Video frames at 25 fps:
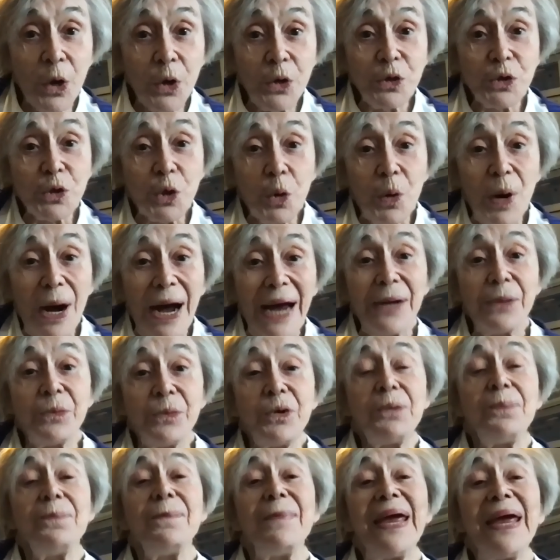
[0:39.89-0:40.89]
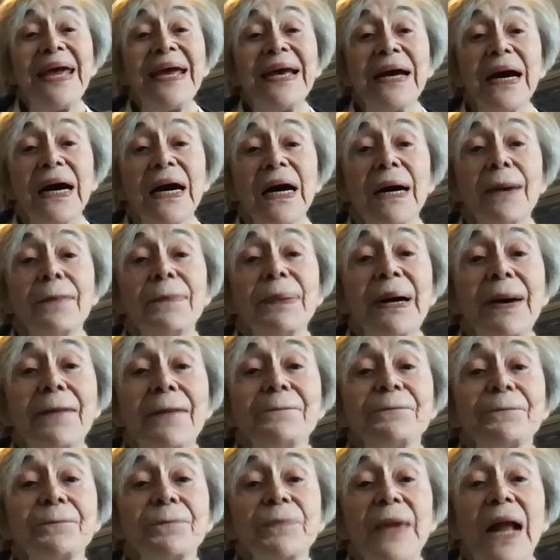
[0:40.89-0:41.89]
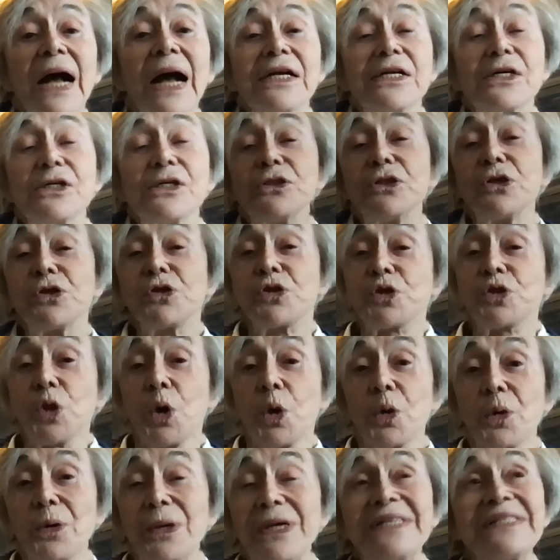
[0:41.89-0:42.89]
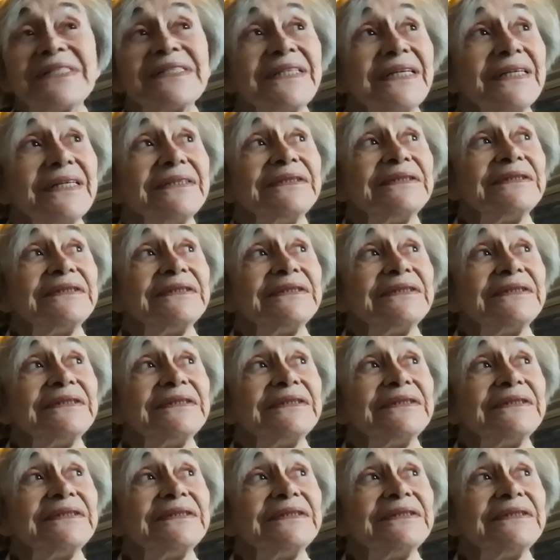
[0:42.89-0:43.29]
So I would make up stories